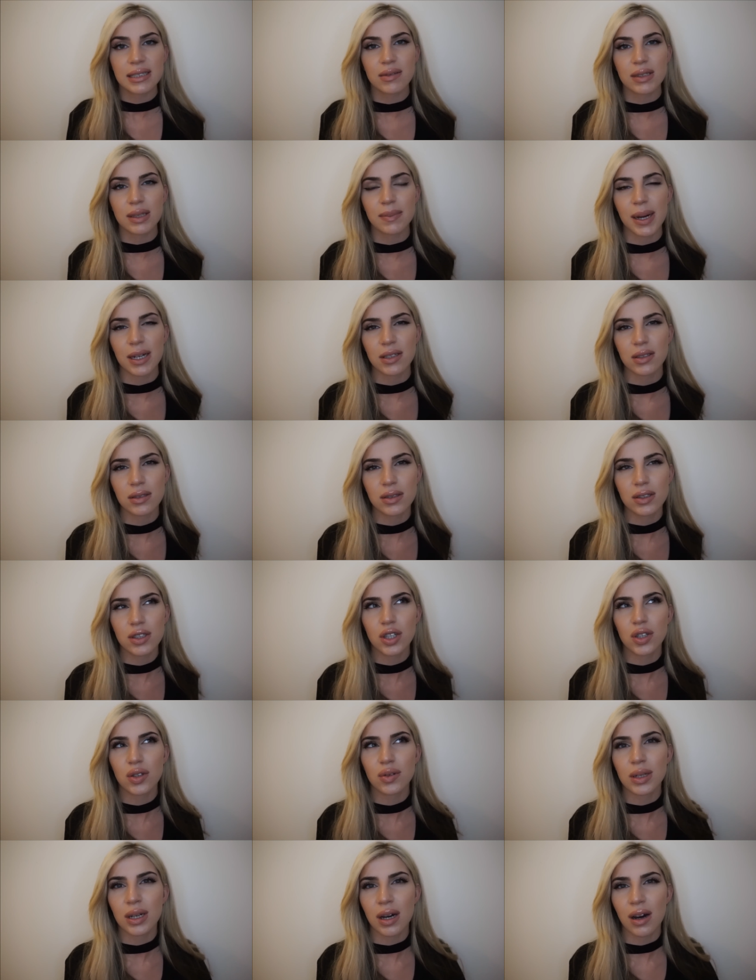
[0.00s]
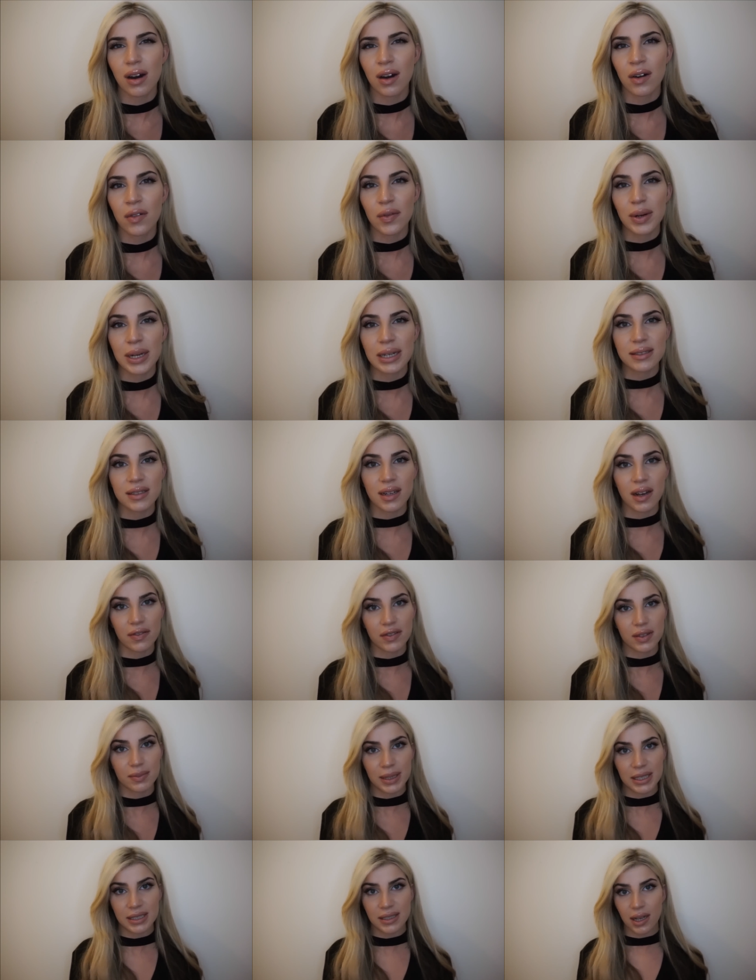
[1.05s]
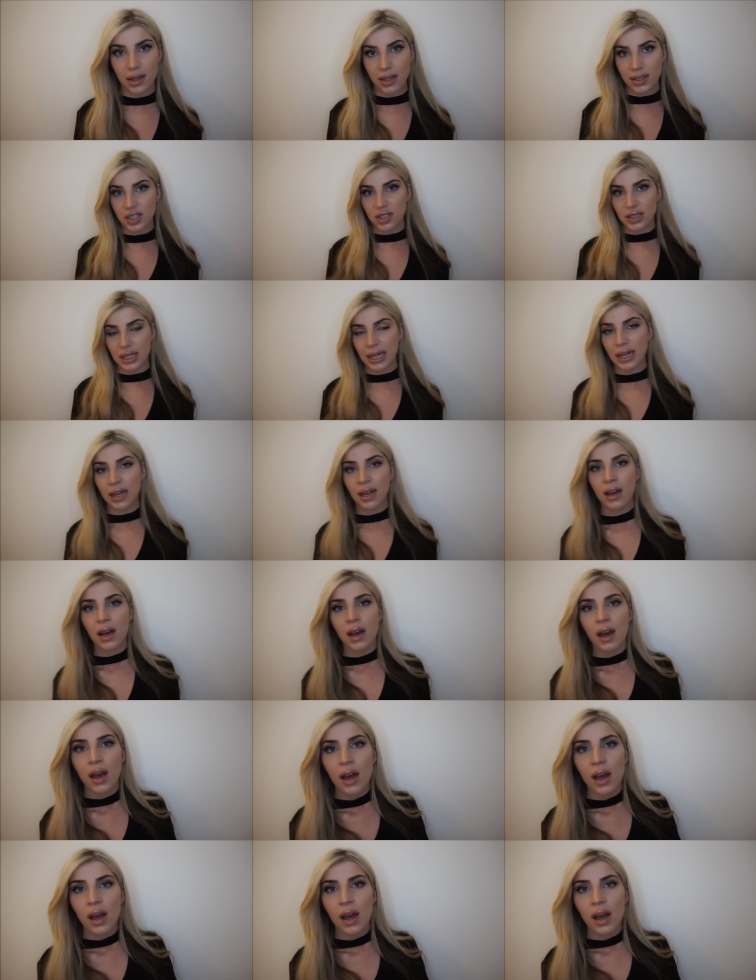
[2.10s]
It was about 2.5 weeks after my surgery.